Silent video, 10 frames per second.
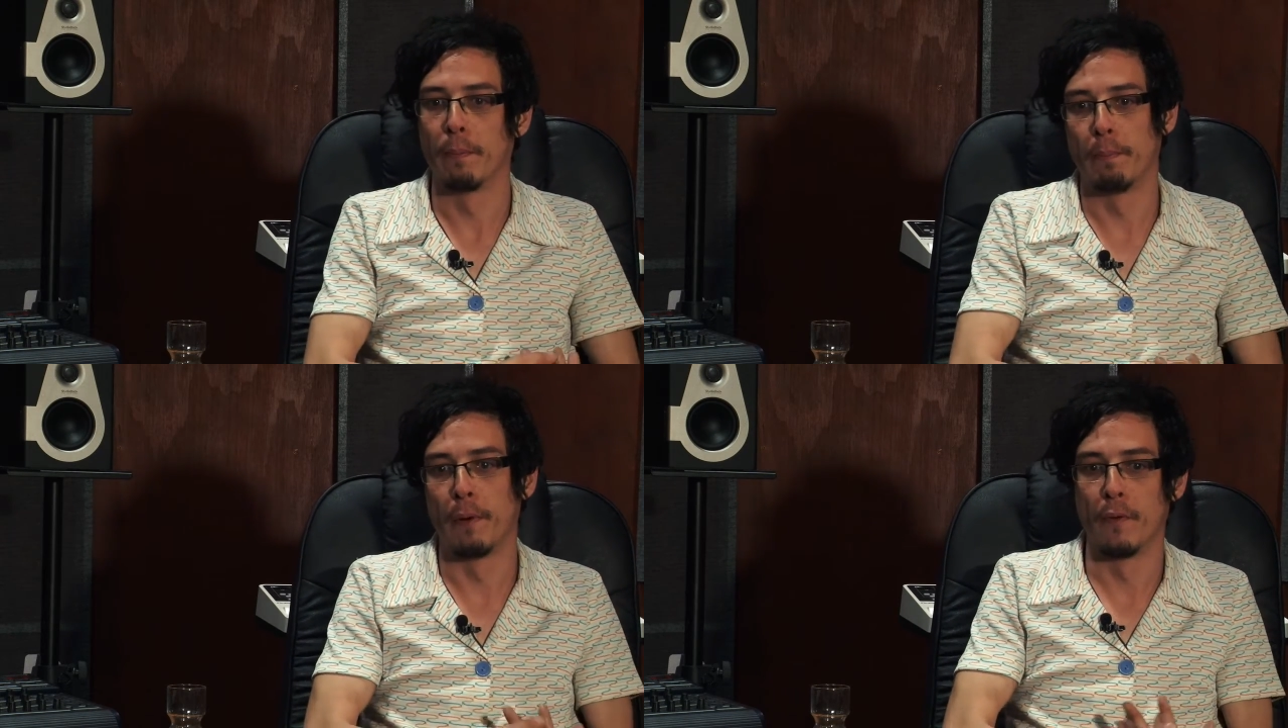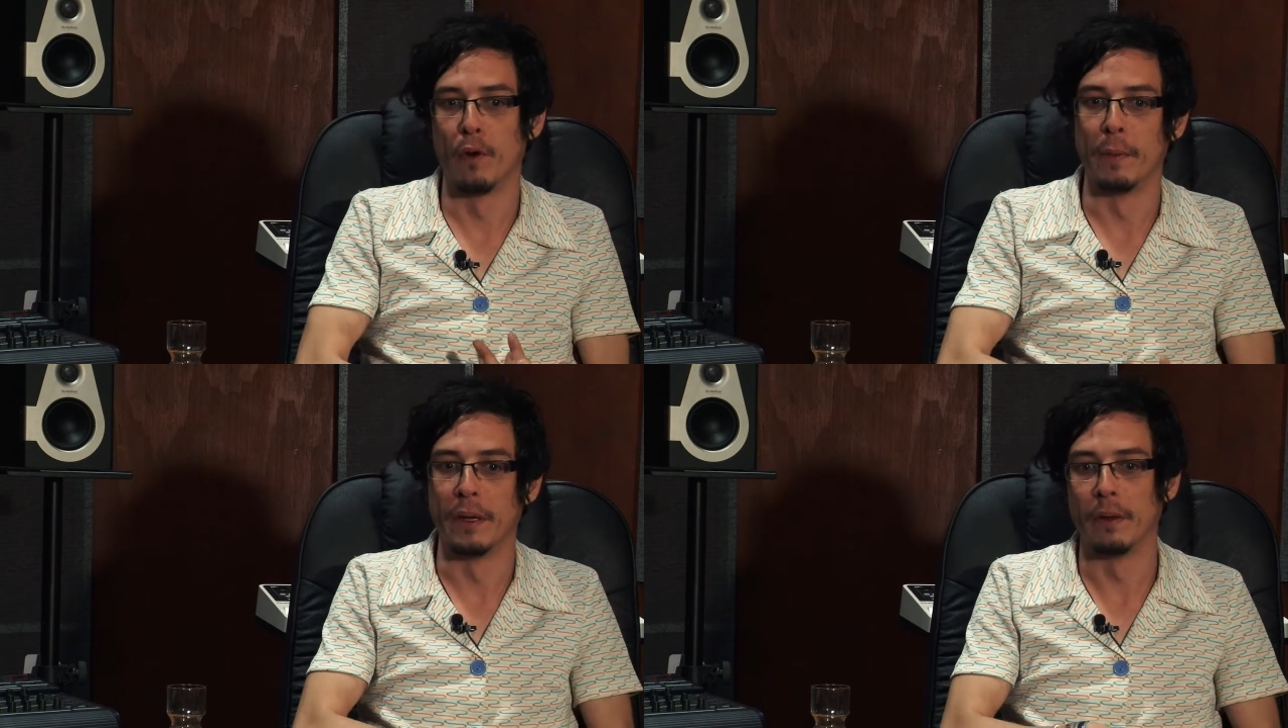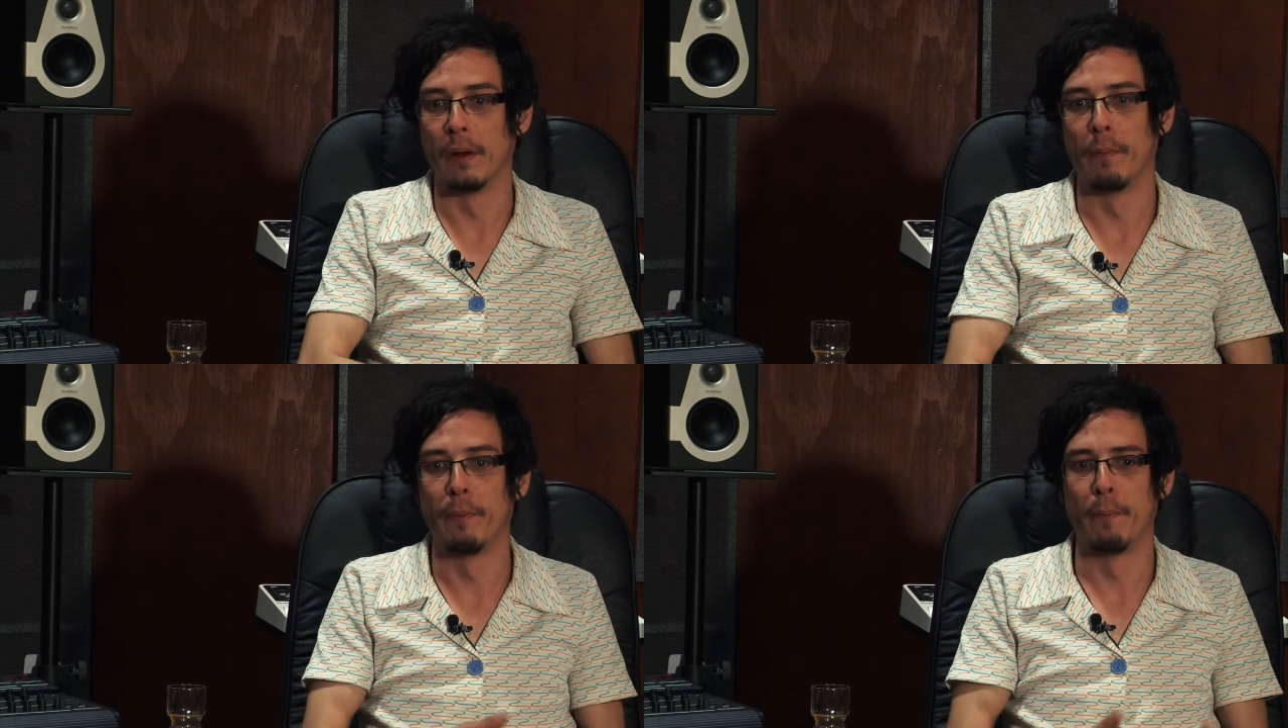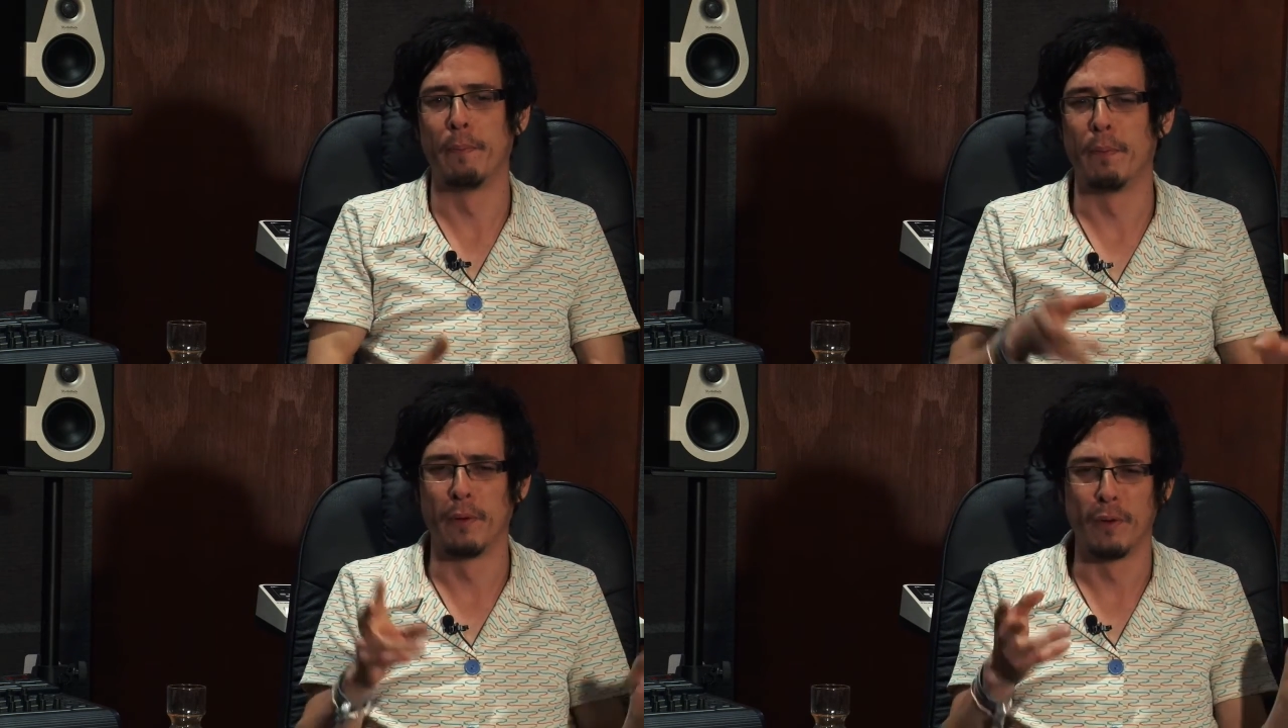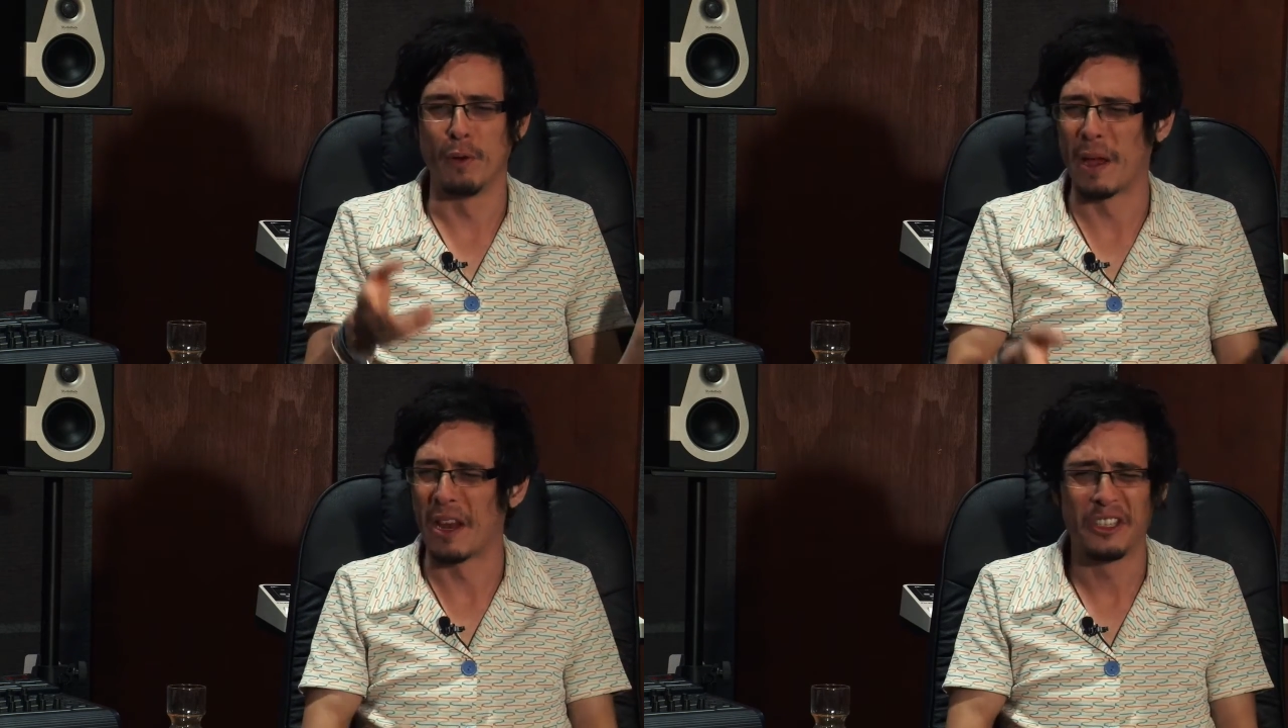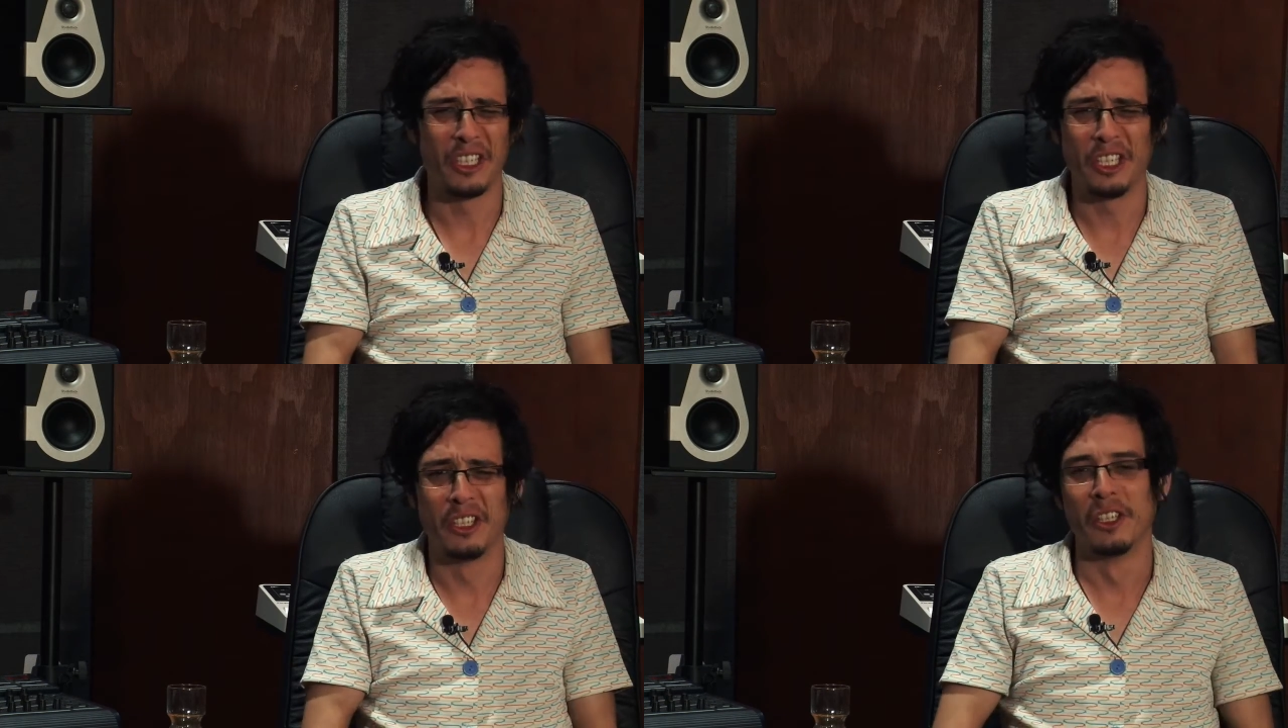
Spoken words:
performality,